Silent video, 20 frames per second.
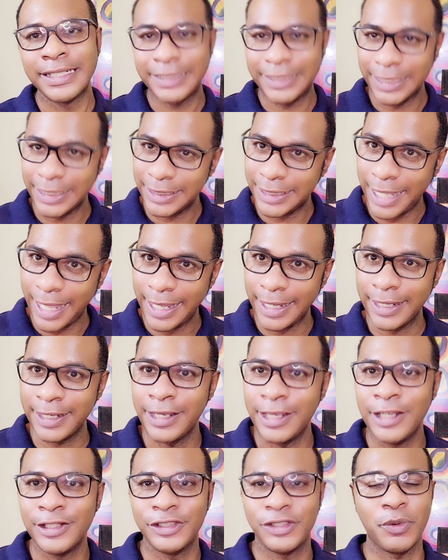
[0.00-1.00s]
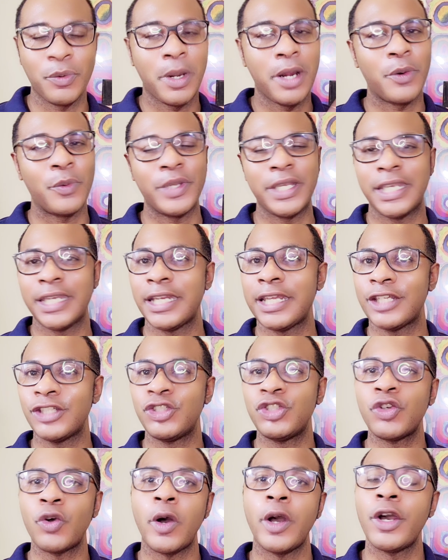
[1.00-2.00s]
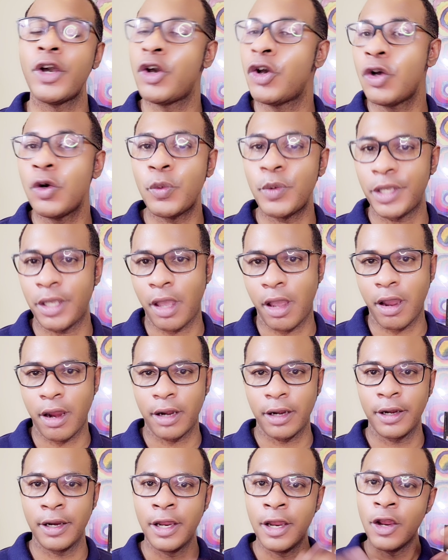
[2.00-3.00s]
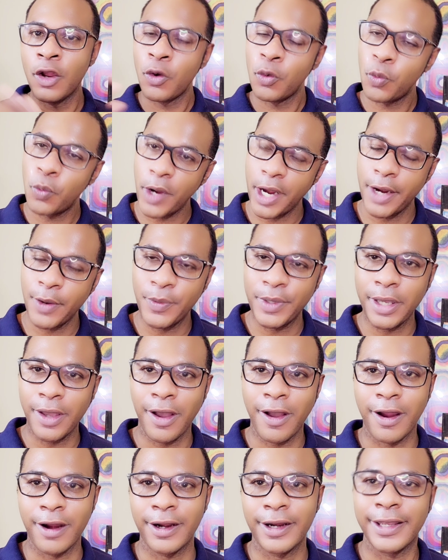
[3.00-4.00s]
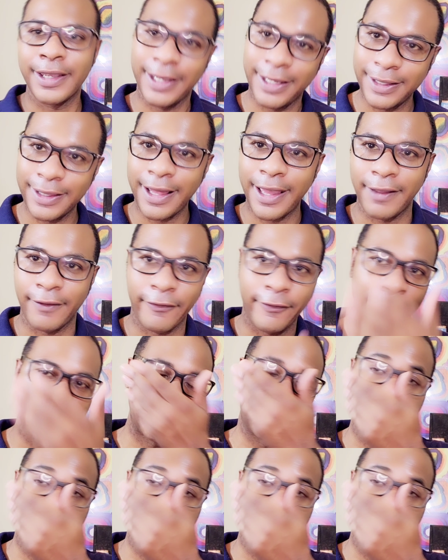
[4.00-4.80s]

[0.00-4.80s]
today to where we can enjoy who we are, where we are in life.